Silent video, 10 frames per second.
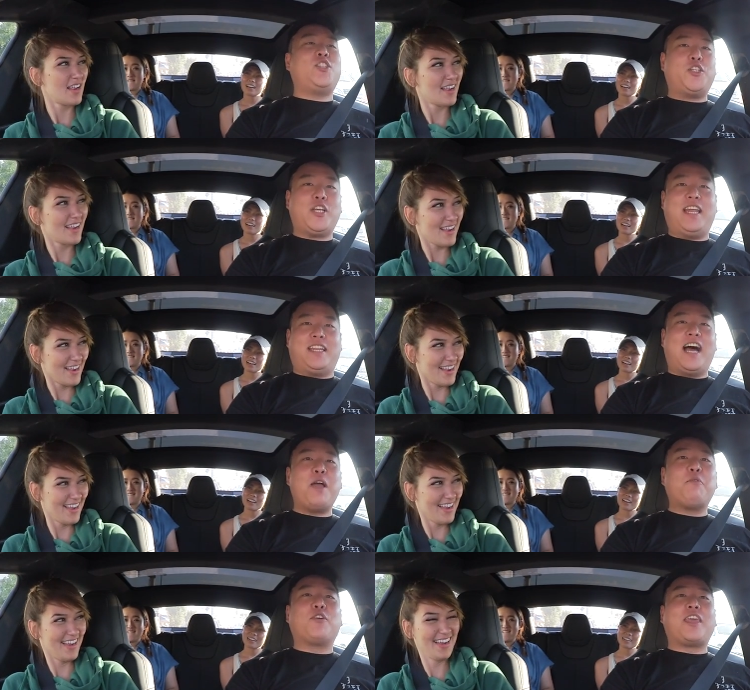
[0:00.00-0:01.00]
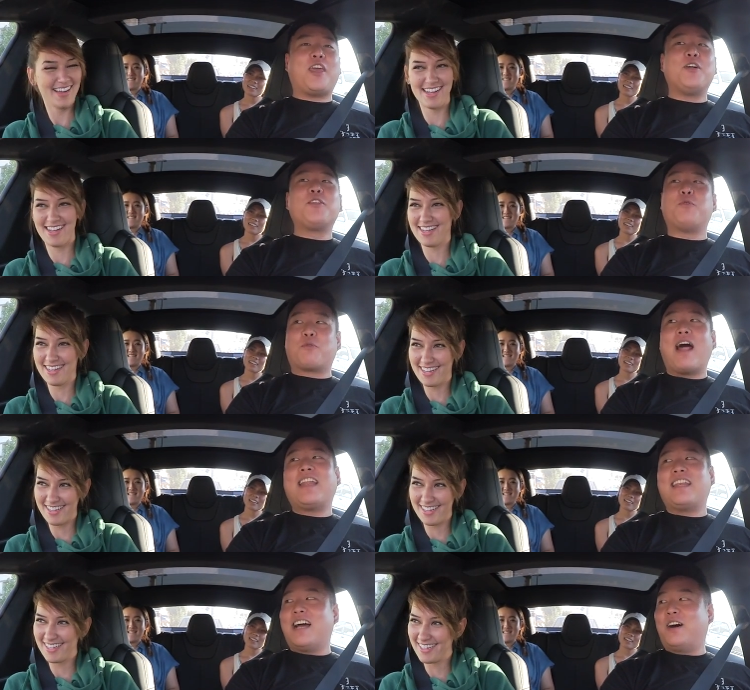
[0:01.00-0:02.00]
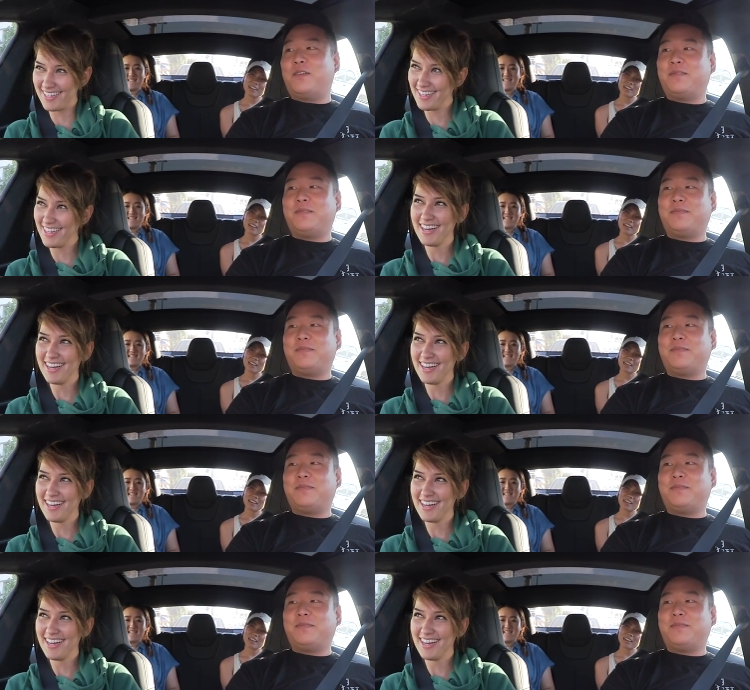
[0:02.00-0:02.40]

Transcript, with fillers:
Speaker 1: shit! I will kill you right now.